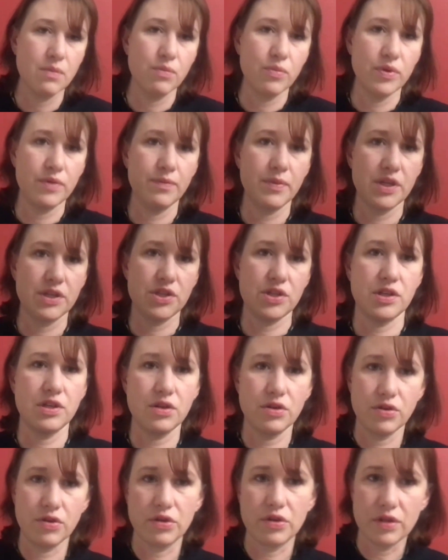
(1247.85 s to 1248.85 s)
We mentioned
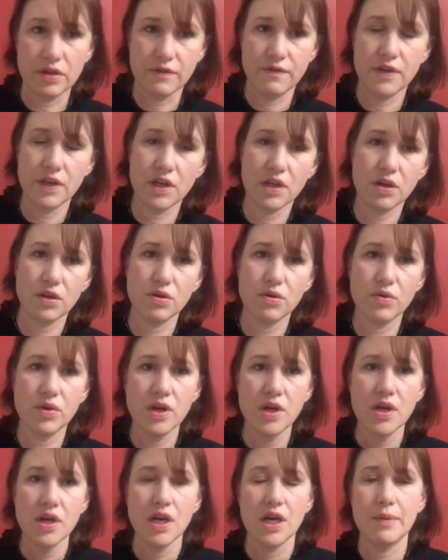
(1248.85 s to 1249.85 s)
it earlier in the video
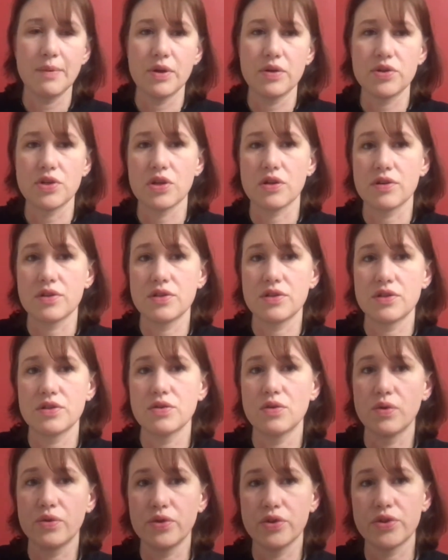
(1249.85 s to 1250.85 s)
about dogs,
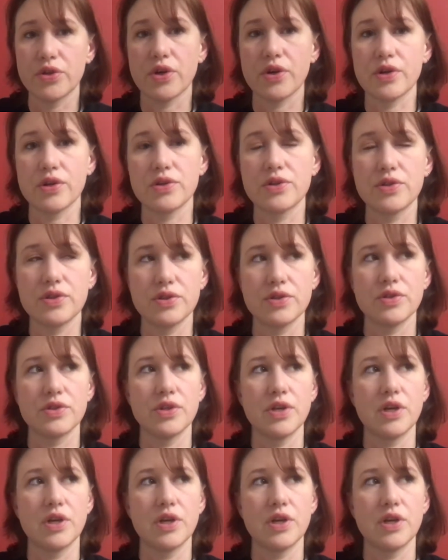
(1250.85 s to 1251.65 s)
older dogs,